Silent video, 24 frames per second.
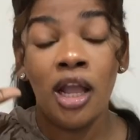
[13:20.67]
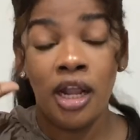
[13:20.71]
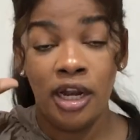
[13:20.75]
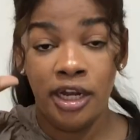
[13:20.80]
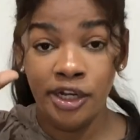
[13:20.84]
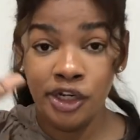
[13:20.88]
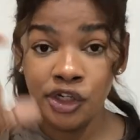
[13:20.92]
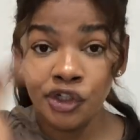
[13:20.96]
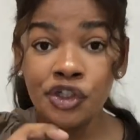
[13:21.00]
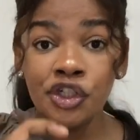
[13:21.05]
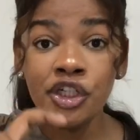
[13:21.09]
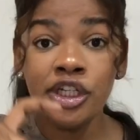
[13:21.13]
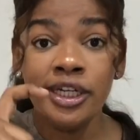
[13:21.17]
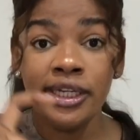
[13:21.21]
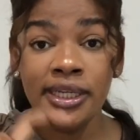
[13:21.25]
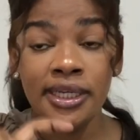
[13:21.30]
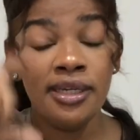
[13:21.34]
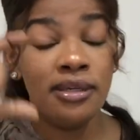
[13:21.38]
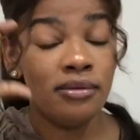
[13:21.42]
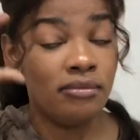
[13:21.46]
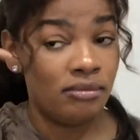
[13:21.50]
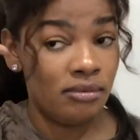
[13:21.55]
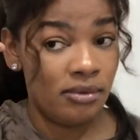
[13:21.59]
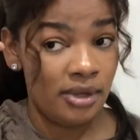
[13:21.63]

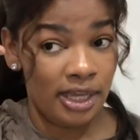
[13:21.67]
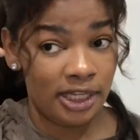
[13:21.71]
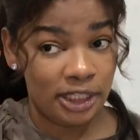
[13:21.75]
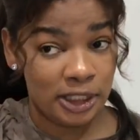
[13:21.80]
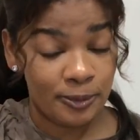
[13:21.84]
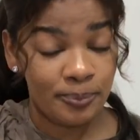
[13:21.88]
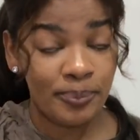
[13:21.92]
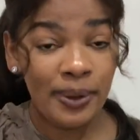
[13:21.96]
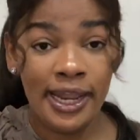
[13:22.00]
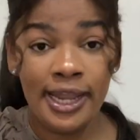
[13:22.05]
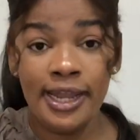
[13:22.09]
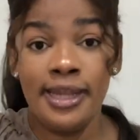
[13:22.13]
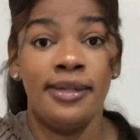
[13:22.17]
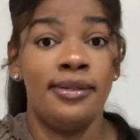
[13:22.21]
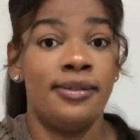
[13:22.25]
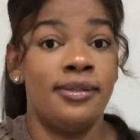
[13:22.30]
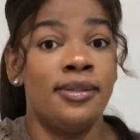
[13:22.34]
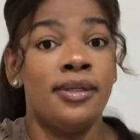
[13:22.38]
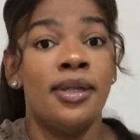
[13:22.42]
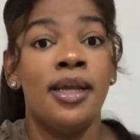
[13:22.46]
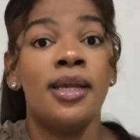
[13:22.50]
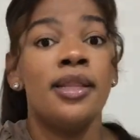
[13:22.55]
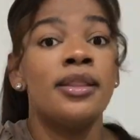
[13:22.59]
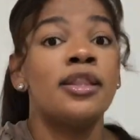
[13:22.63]
literally explain
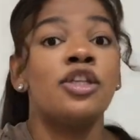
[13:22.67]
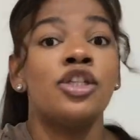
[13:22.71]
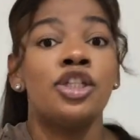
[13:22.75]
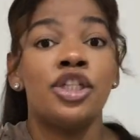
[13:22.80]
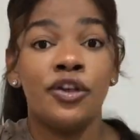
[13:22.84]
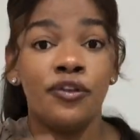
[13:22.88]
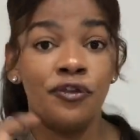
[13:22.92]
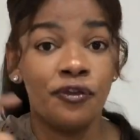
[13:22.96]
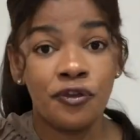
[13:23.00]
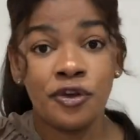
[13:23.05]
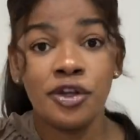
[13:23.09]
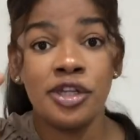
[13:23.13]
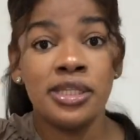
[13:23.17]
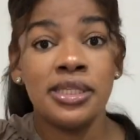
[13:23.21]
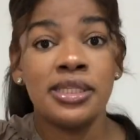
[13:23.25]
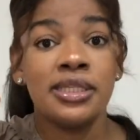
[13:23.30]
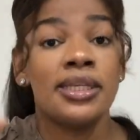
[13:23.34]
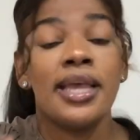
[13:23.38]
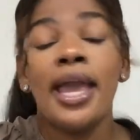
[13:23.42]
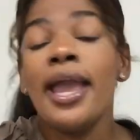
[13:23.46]
the difference,